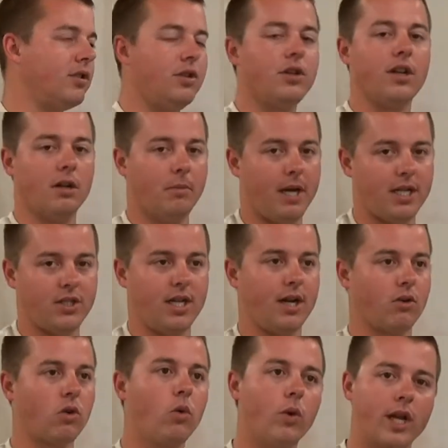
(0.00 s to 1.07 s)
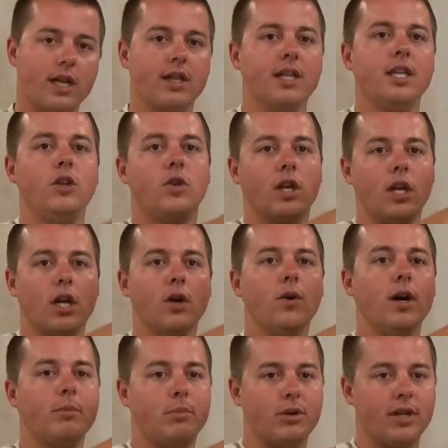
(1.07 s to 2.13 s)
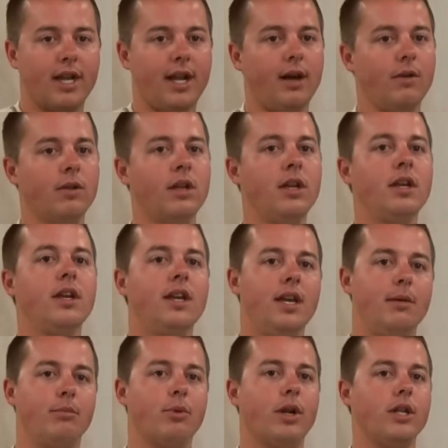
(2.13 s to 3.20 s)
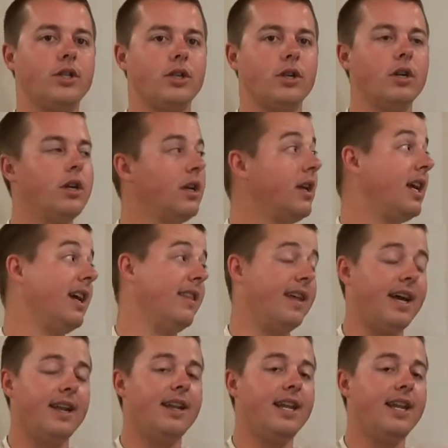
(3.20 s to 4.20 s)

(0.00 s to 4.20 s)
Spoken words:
So you can imagine how quickly you can go up or down in pressure. And that